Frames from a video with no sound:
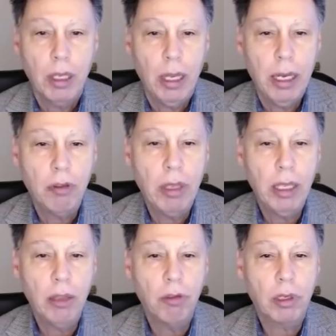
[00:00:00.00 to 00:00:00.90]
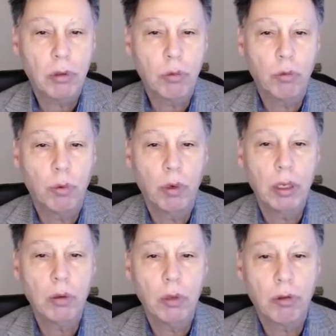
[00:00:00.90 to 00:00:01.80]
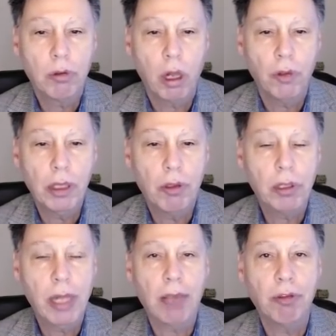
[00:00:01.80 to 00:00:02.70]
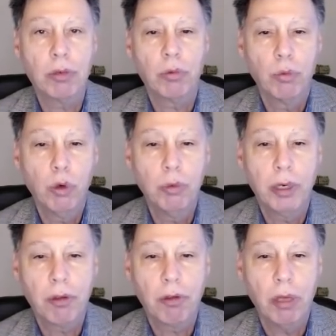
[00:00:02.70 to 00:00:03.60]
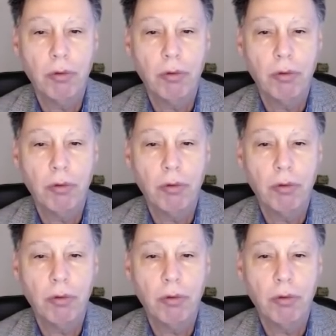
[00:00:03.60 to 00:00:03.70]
It's his, what is called his classic rubrics of